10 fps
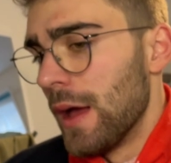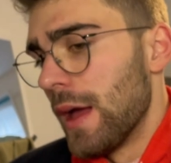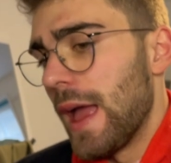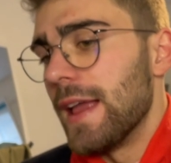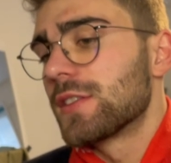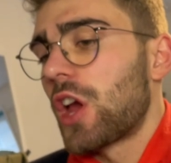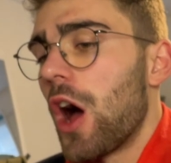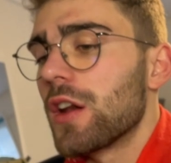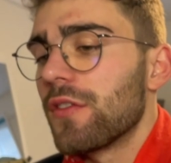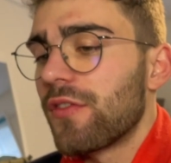it's
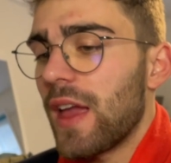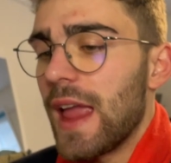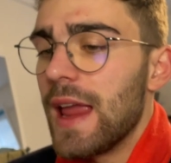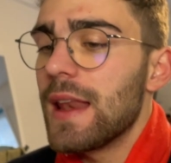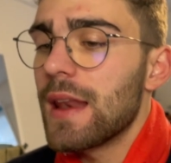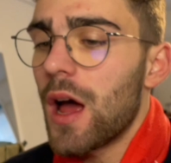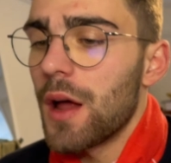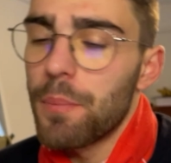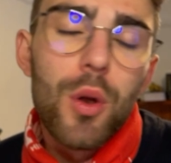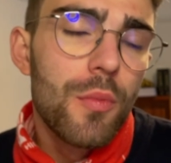kind of in a
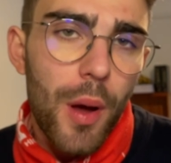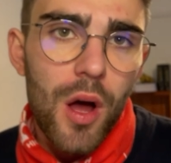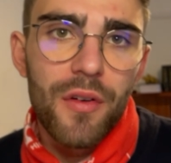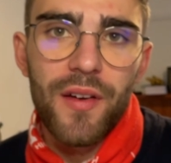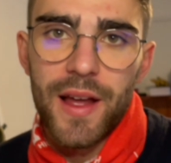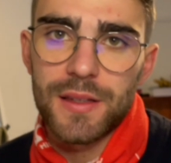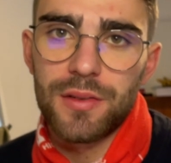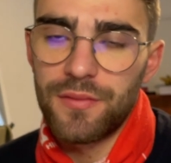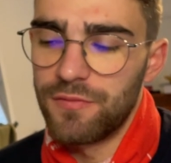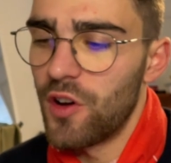pluperfect
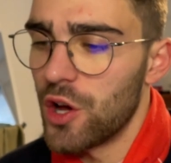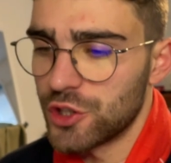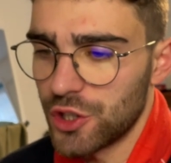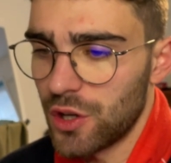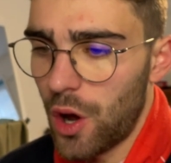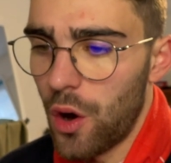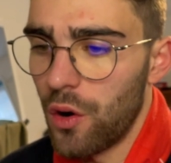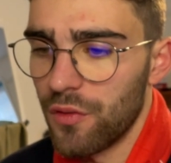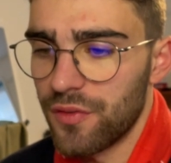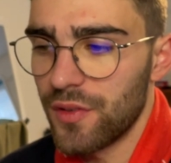version
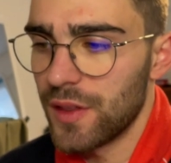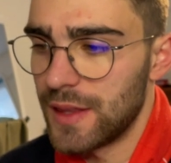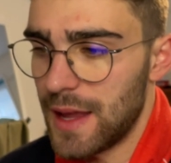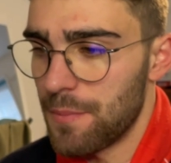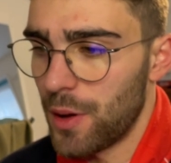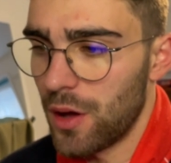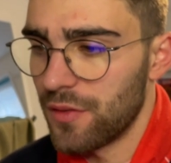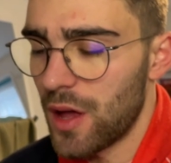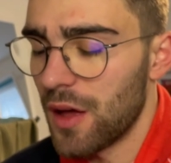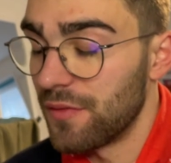of
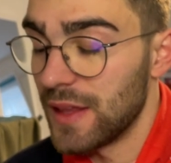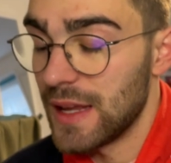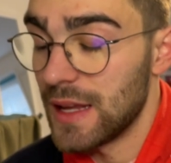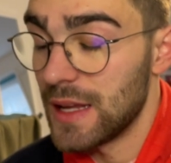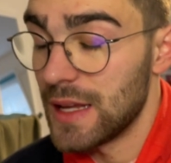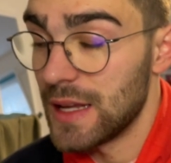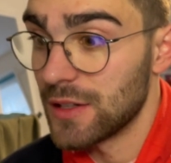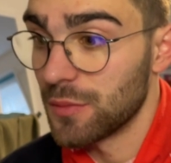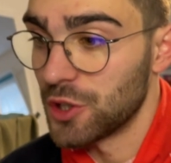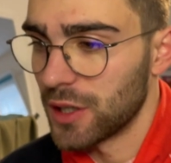the
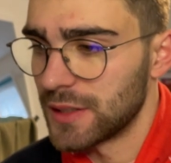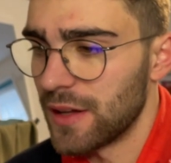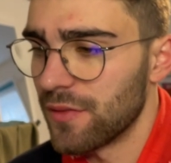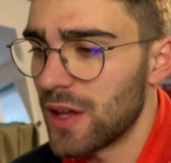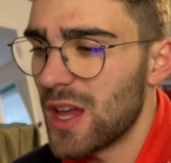subjunctive.